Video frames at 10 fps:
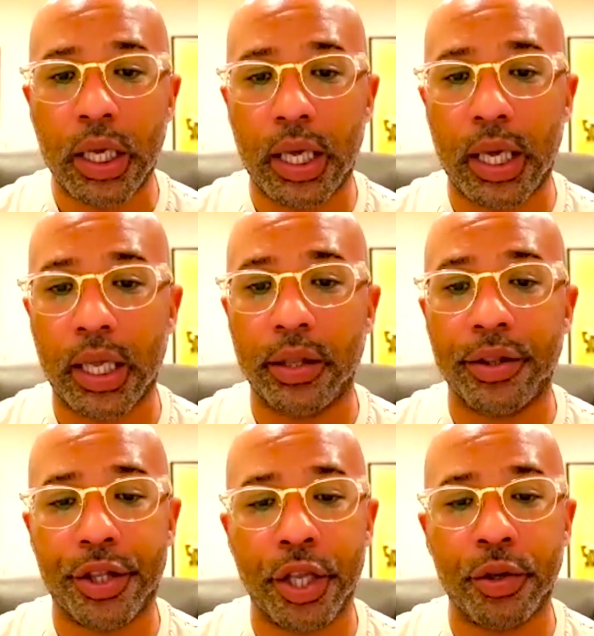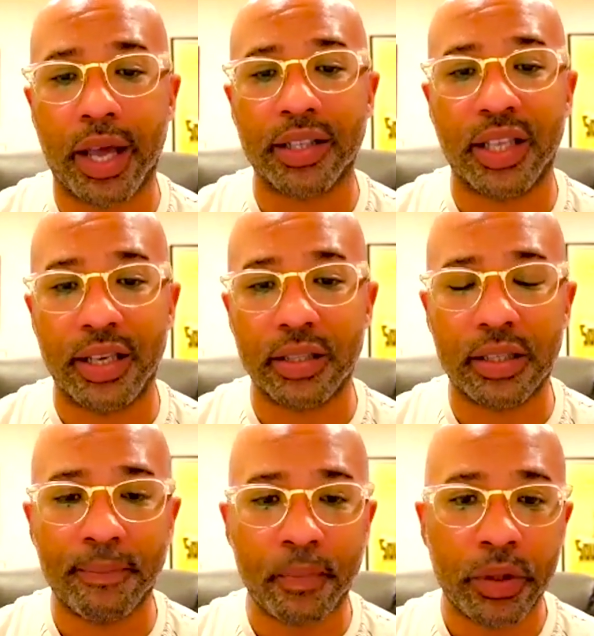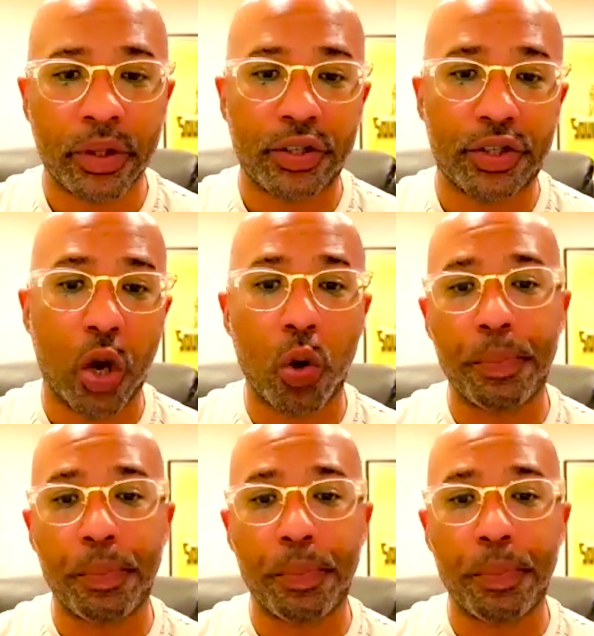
in the United States. So